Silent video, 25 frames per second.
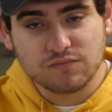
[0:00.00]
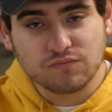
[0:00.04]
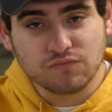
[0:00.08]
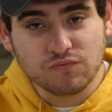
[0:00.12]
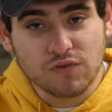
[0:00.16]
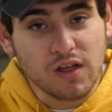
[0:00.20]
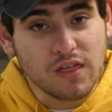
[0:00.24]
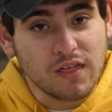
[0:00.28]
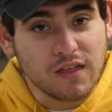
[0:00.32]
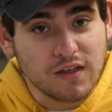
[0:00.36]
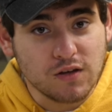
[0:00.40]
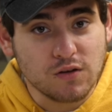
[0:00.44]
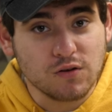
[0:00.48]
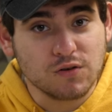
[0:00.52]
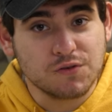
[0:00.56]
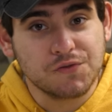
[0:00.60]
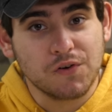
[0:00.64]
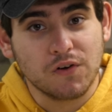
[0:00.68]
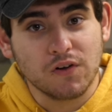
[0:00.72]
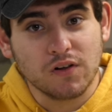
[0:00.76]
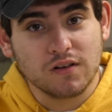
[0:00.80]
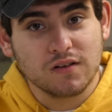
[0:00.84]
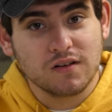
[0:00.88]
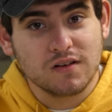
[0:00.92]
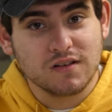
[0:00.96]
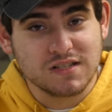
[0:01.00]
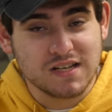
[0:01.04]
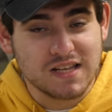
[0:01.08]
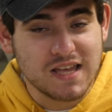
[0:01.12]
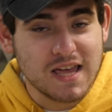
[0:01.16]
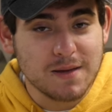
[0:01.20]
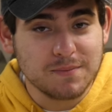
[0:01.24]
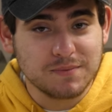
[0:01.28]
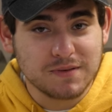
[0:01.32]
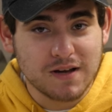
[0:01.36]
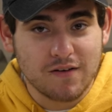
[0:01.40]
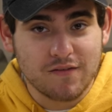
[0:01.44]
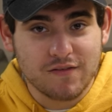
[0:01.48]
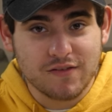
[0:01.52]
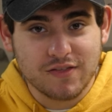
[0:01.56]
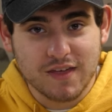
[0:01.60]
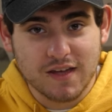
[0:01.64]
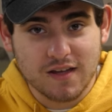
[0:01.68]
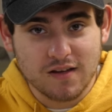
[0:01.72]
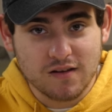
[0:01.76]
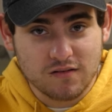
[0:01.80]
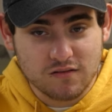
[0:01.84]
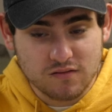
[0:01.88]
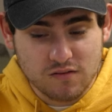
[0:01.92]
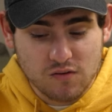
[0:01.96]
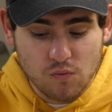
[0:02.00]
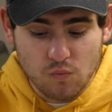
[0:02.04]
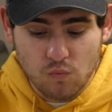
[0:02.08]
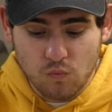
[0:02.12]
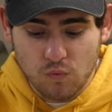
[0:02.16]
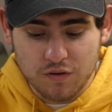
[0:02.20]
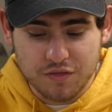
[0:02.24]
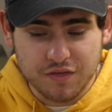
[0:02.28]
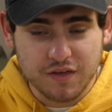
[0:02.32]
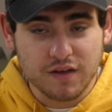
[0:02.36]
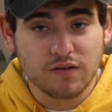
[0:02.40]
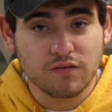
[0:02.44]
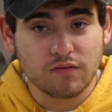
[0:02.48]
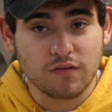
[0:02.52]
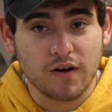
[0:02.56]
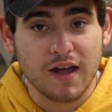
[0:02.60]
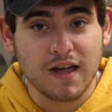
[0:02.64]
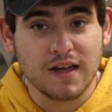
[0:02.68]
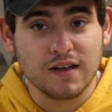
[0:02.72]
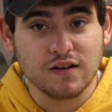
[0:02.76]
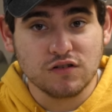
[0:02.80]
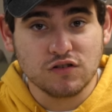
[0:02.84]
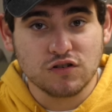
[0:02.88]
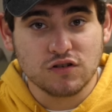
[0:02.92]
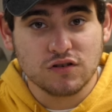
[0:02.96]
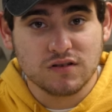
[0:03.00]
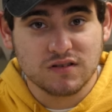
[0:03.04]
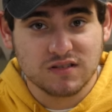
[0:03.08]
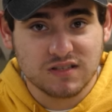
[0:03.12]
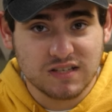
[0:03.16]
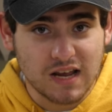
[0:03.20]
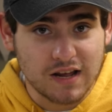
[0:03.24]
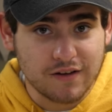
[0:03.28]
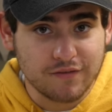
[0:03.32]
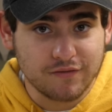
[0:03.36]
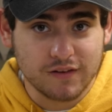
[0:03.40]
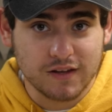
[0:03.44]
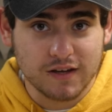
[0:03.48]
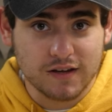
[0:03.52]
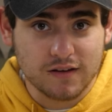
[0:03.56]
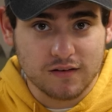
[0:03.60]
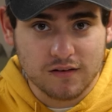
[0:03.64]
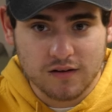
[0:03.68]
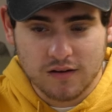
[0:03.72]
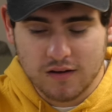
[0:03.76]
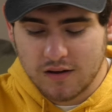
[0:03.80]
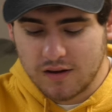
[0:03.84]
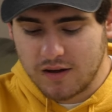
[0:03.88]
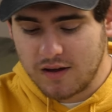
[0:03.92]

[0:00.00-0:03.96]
really useful because it keeps everything within range safely